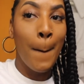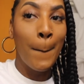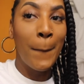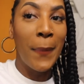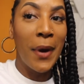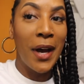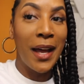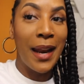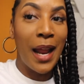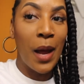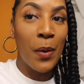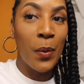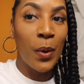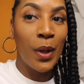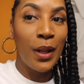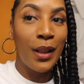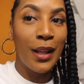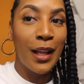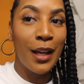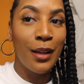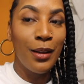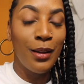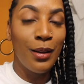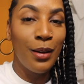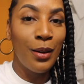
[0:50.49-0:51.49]
But I will
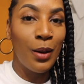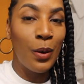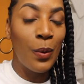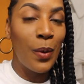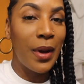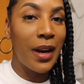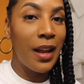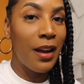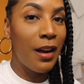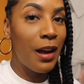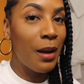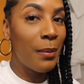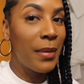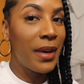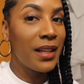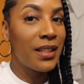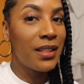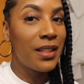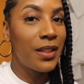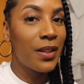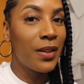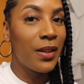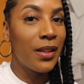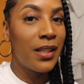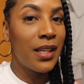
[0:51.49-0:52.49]
let you know when I come back
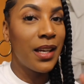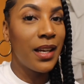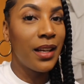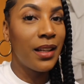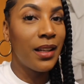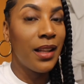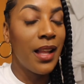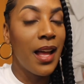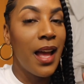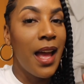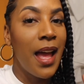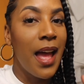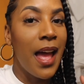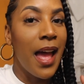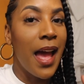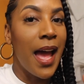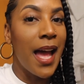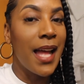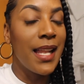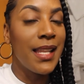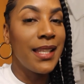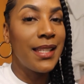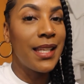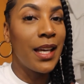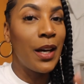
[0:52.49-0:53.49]
to the hotel
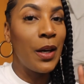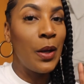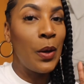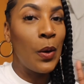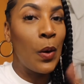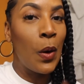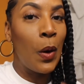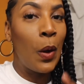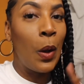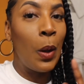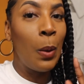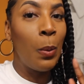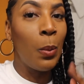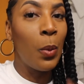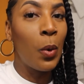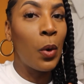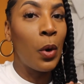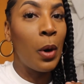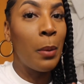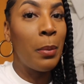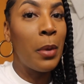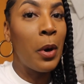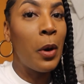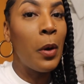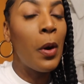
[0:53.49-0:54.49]
and tell you all
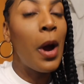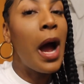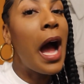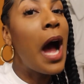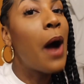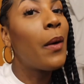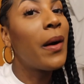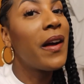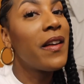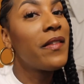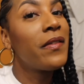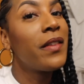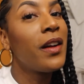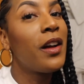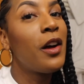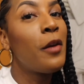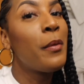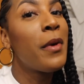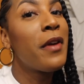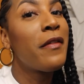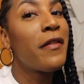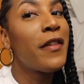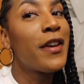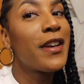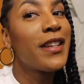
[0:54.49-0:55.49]
more about how I felt on
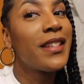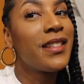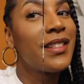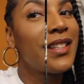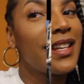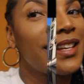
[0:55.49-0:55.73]
my first